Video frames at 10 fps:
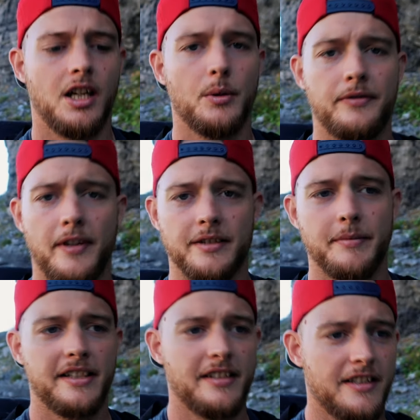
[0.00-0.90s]
Alright, we're finally
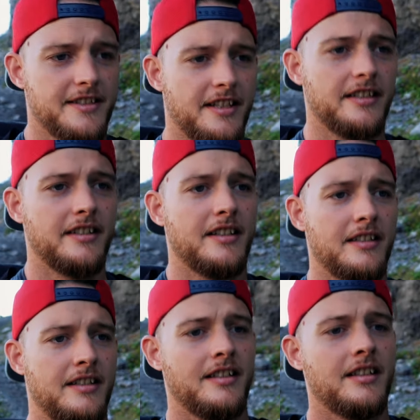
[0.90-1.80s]
making the descent.
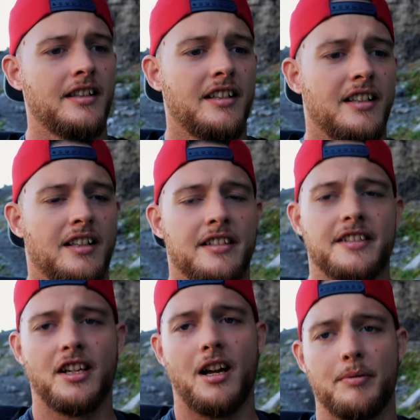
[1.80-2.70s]
The
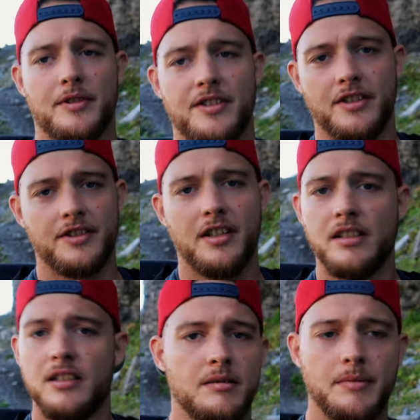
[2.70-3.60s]
top was just
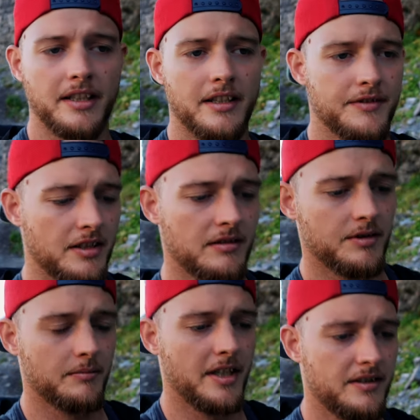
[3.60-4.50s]
magnificent, it
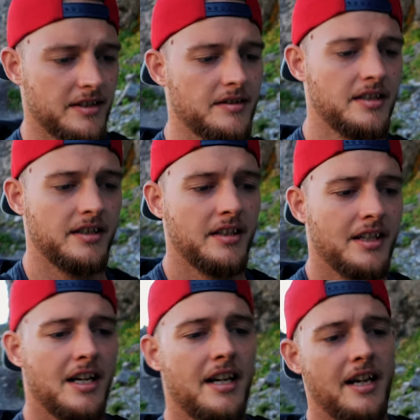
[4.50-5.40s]
was amazing.
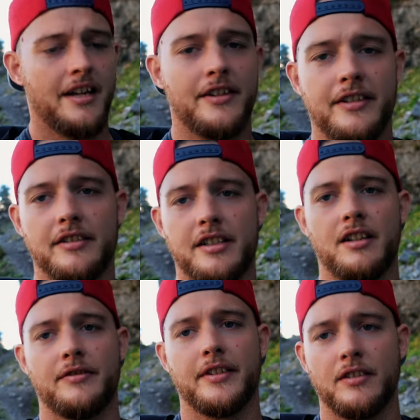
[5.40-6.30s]
Heather nearly cut
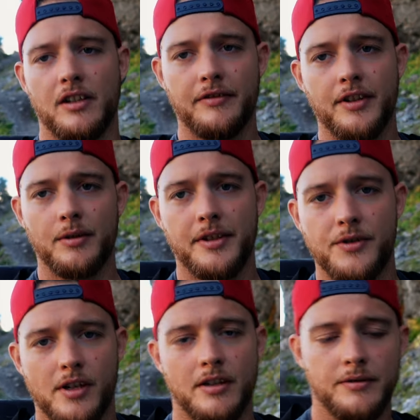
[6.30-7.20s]
her finger off though with the
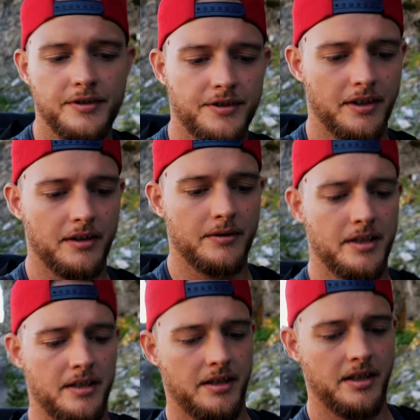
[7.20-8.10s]
drone, so
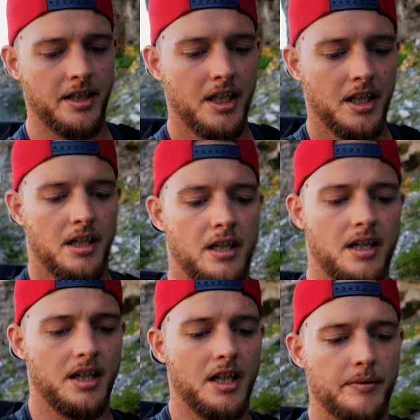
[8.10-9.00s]

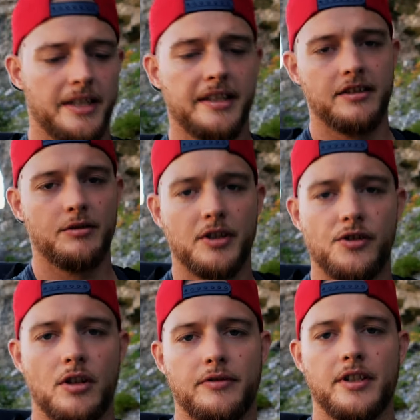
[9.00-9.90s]
uh, we didn't get too much
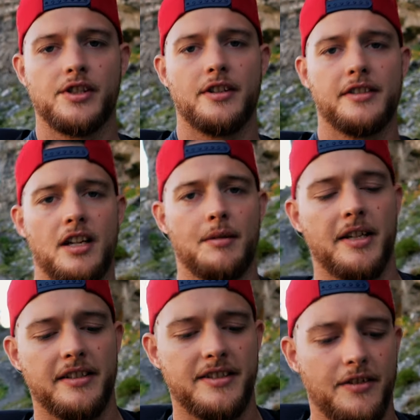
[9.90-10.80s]
drone footage at the top, but
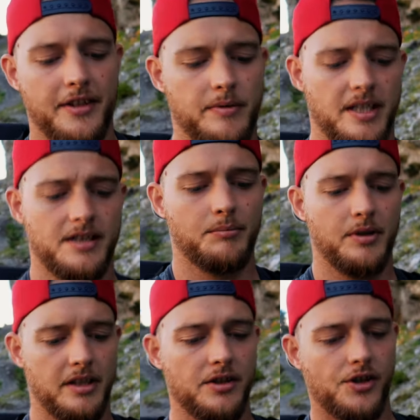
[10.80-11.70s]
I still think we got some
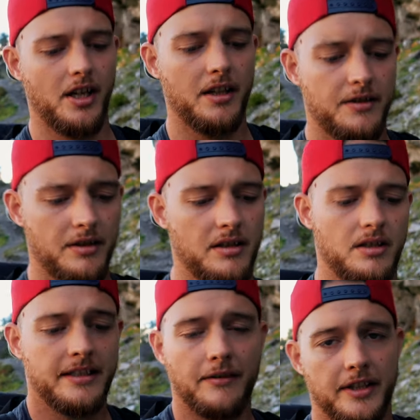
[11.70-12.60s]
pretty good shots.
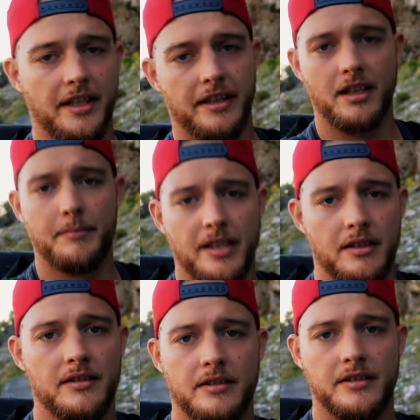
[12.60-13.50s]
Definitely got to come
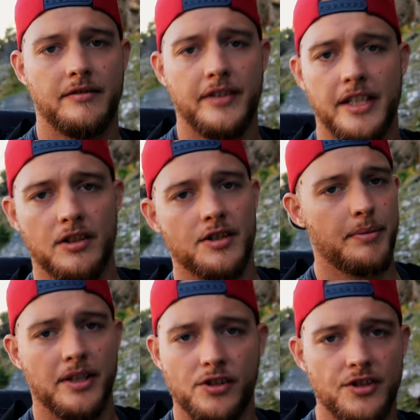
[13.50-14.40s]
here. The videos and
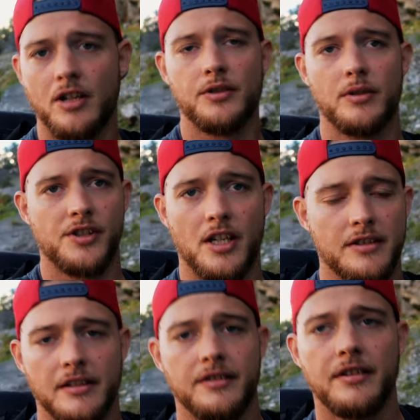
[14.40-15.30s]
pictures don't do it
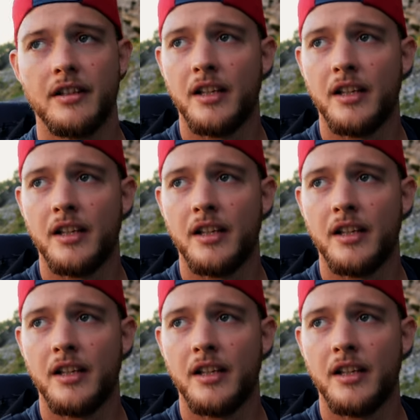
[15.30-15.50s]
justice.